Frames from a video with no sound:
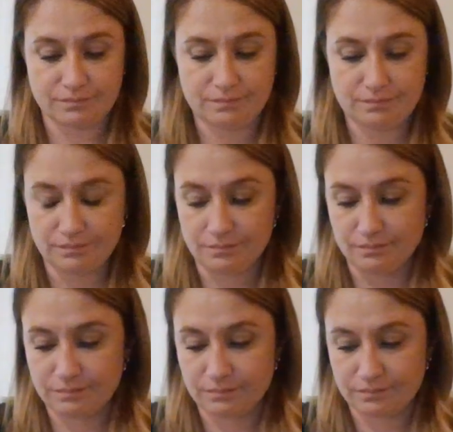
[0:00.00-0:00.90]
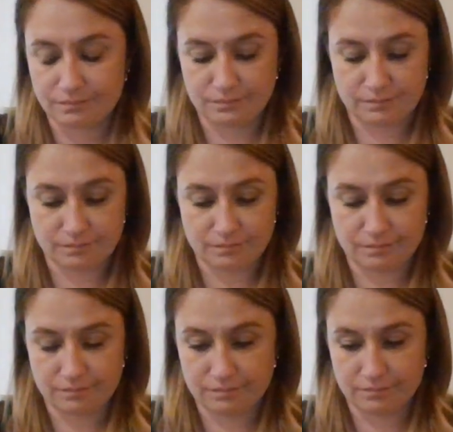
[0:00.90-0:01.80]

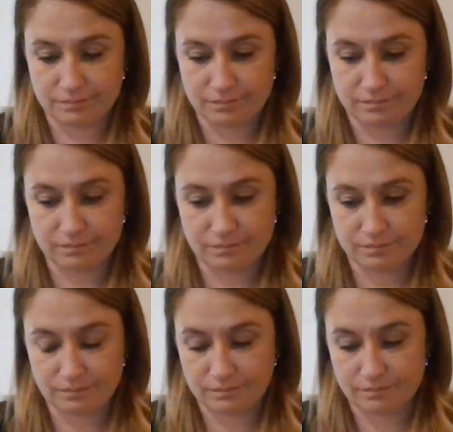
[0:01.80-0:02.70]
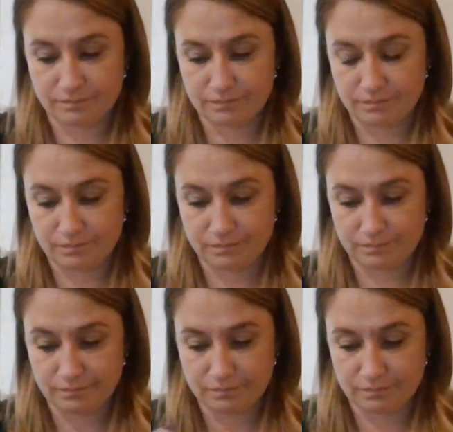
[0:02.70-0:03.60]

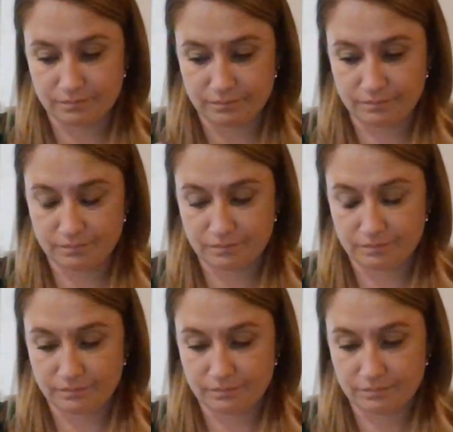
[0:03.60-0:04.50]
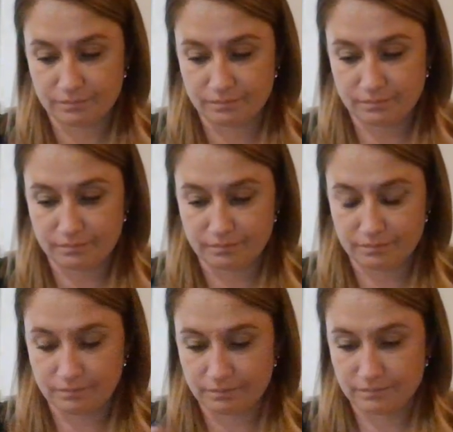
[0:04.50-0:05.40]

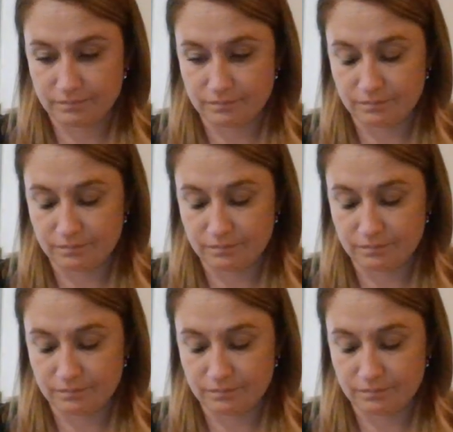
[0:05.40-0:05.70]
Nobody speaks.